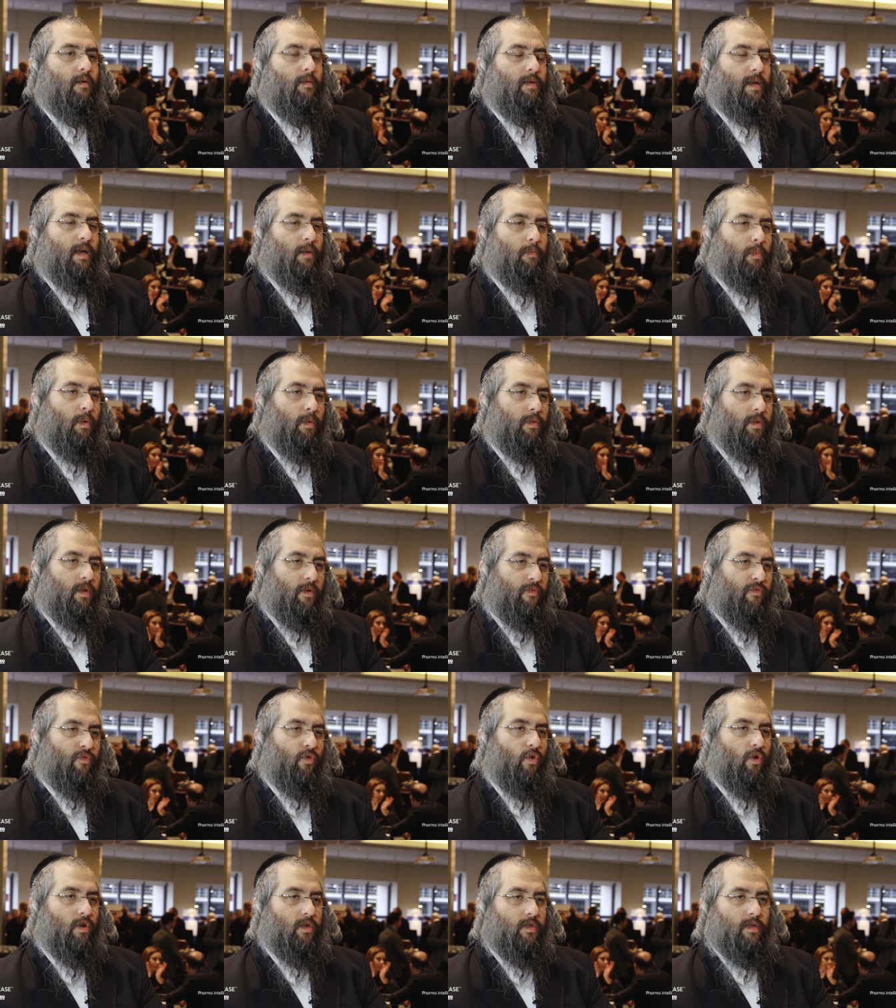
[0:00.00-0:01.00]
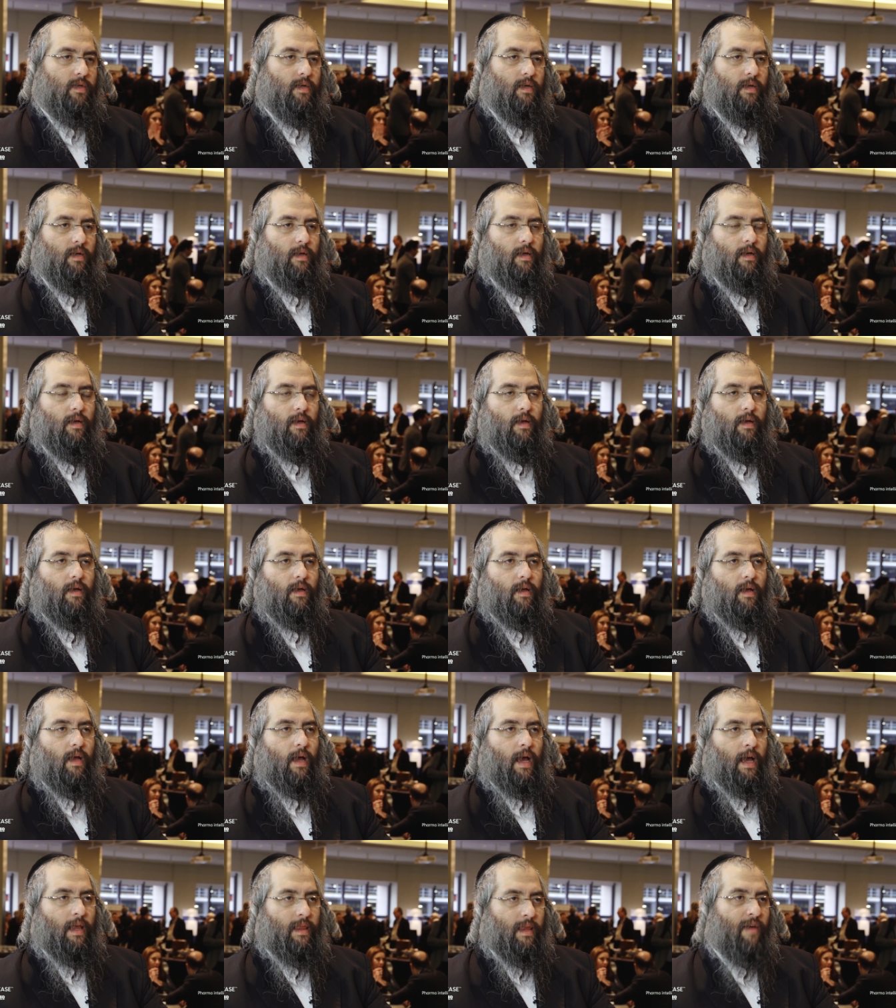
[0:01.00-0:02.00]
Yeah, but of course, at
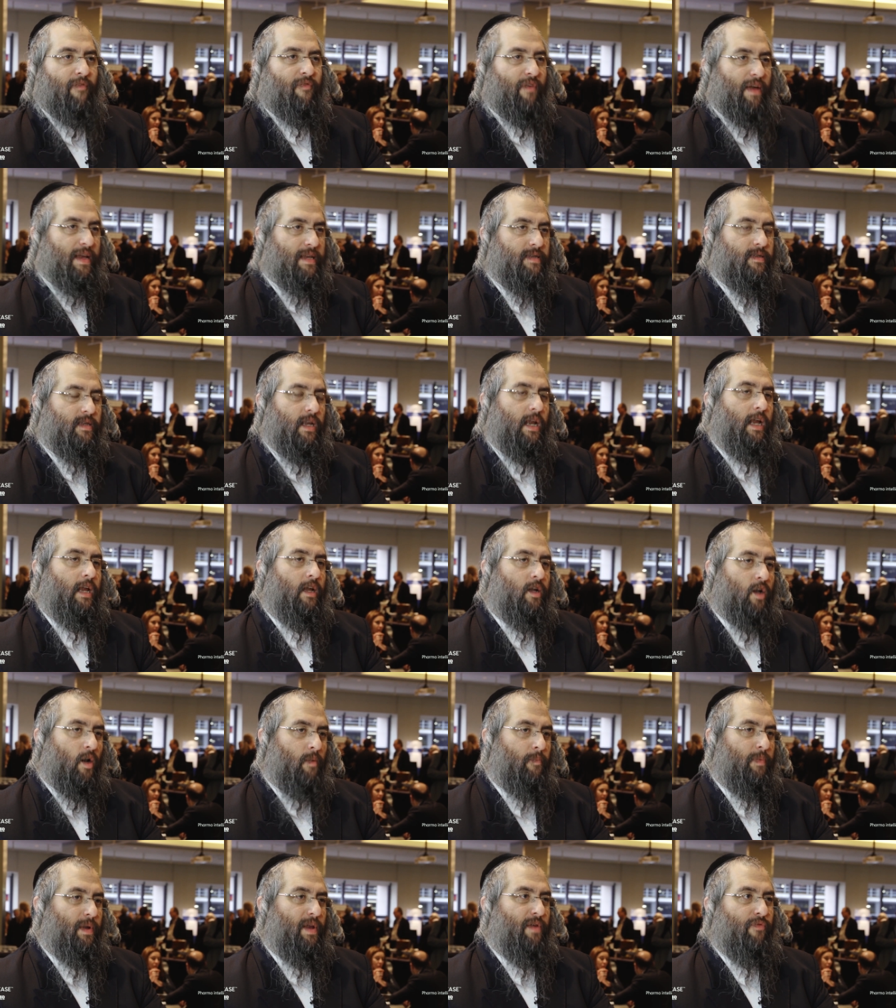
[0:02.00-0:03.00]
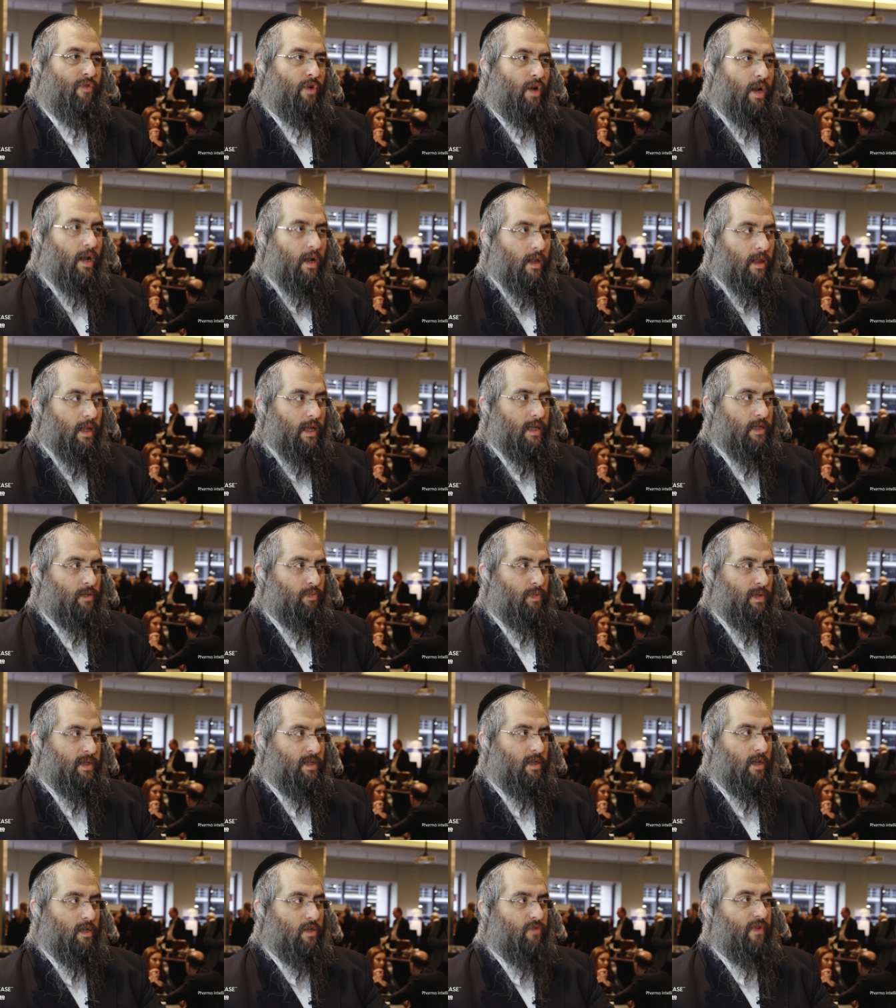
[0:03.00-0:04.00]
a phase three company for ALS with
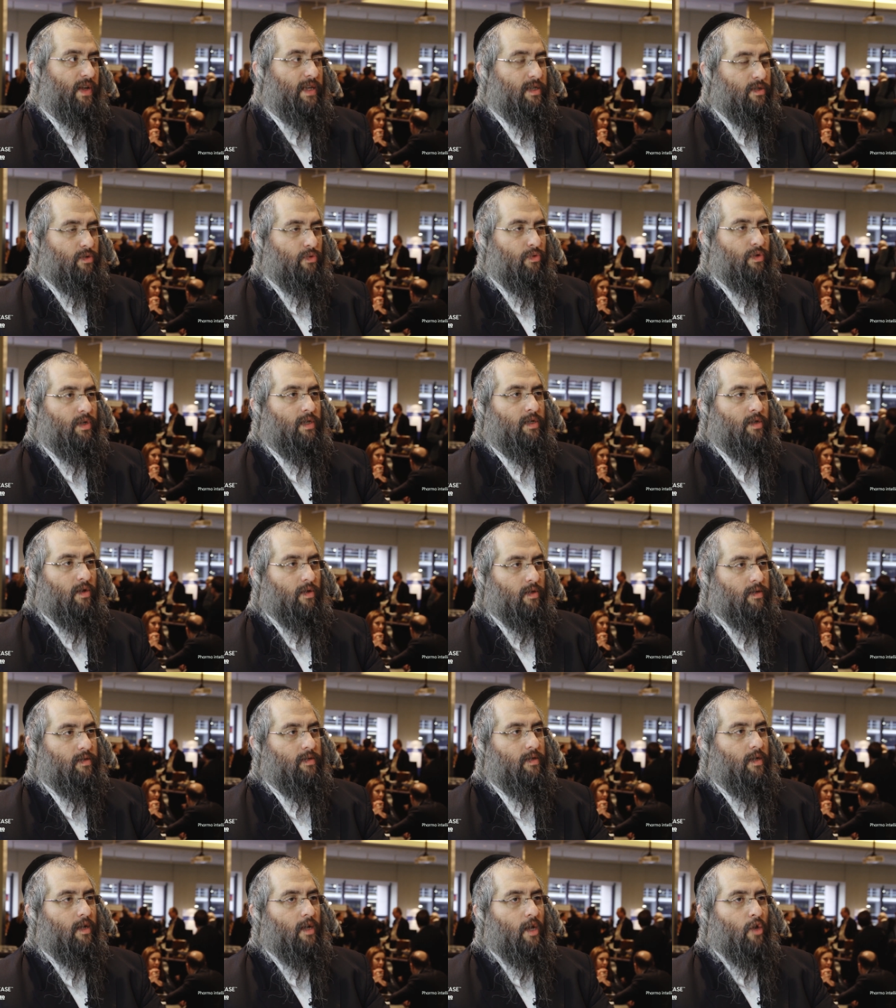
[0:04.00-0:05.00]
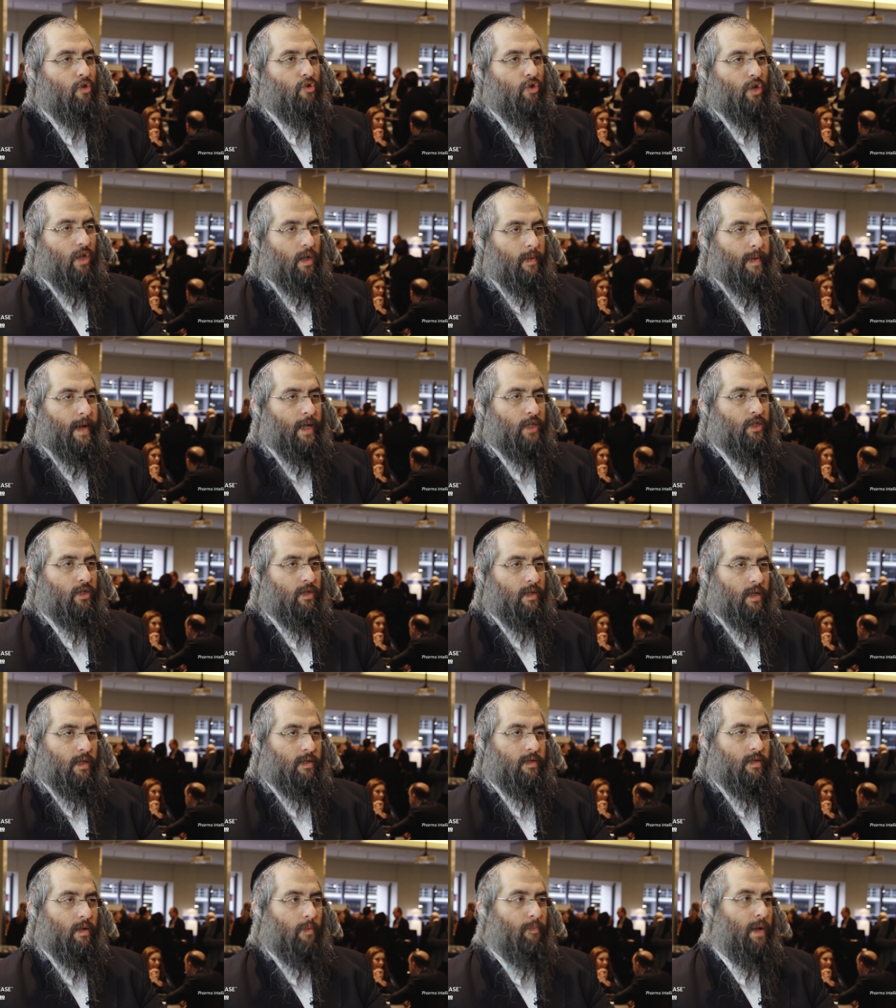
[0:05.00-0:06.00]
such phase two results, you can imagine
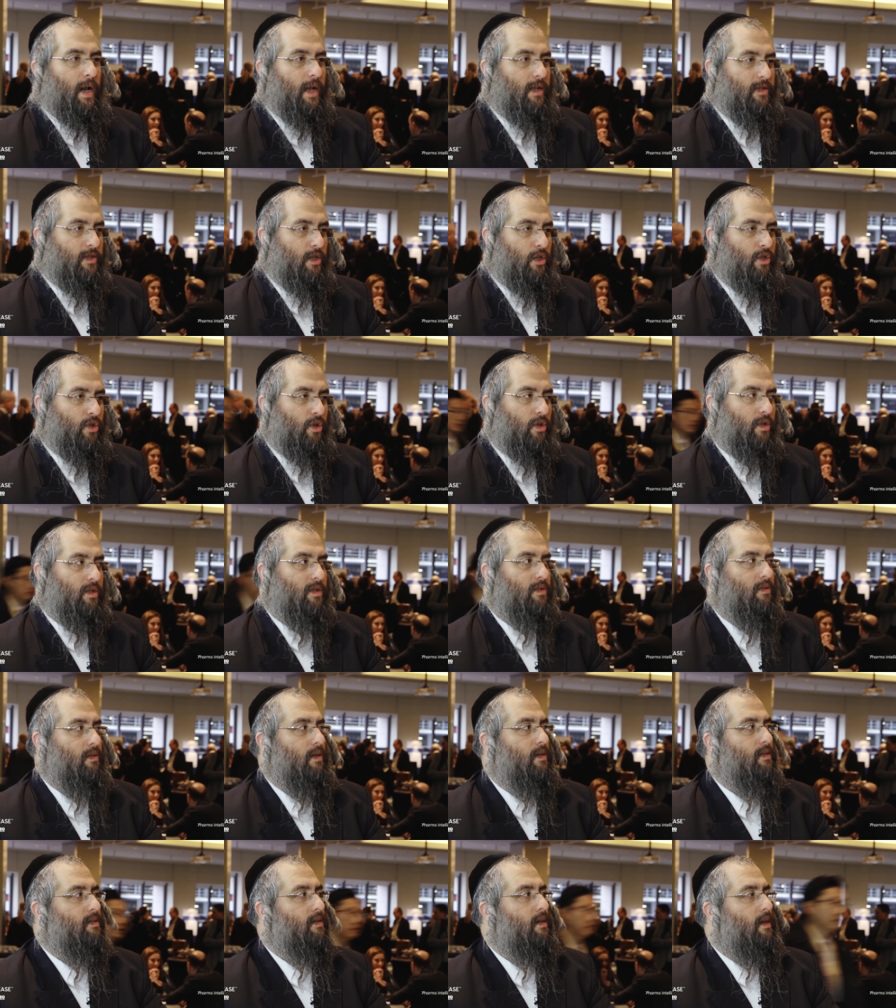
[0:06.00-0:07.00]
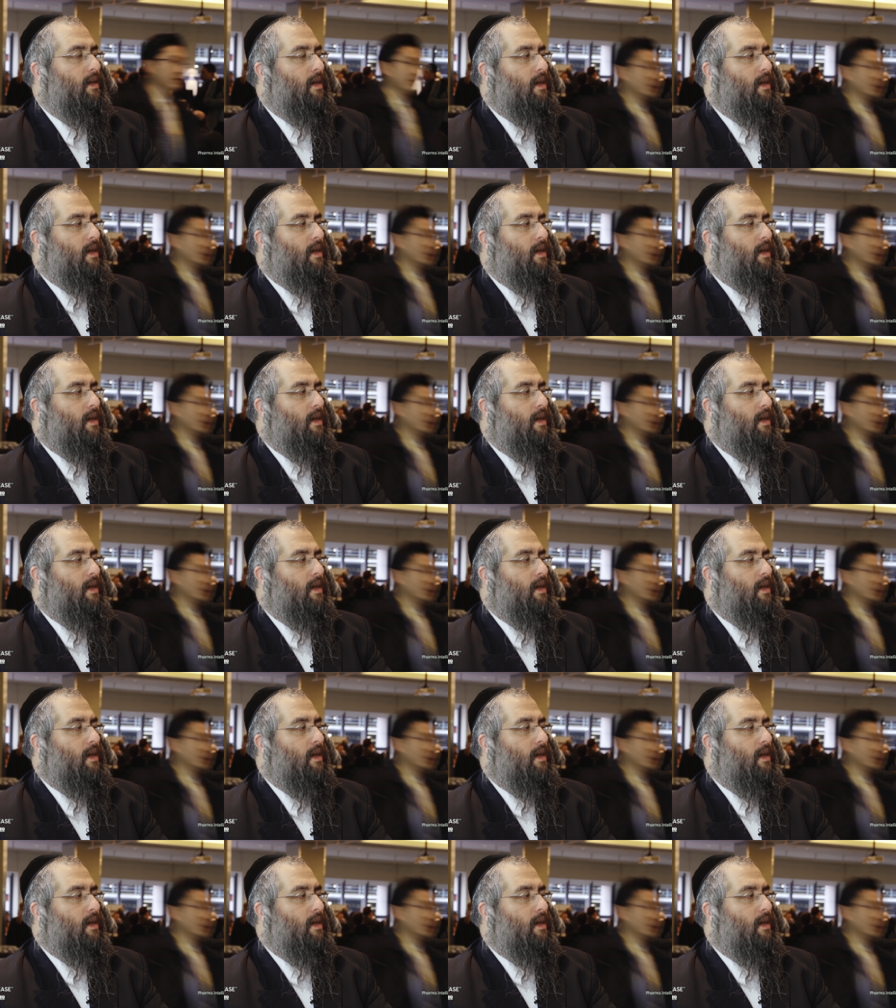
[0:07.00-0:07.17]
that some parties are talking to us.